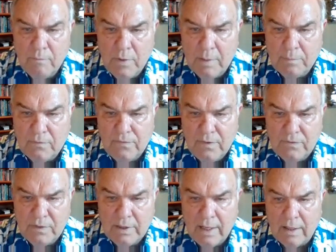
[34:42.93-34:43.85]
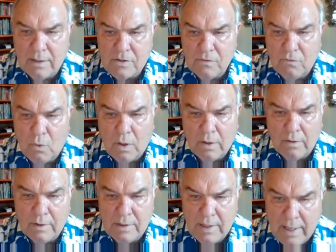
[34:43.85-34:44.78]
up to 50 gallons of water
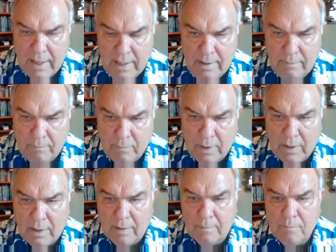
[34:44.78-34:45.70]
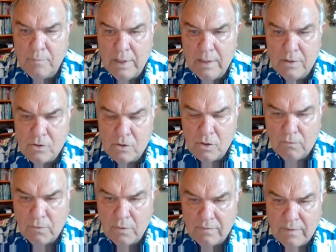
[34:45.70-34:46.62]
a day. So
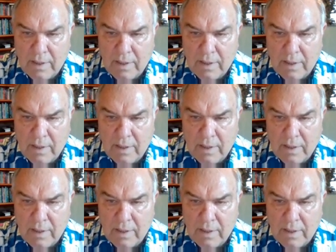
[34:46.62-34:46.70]
if we've got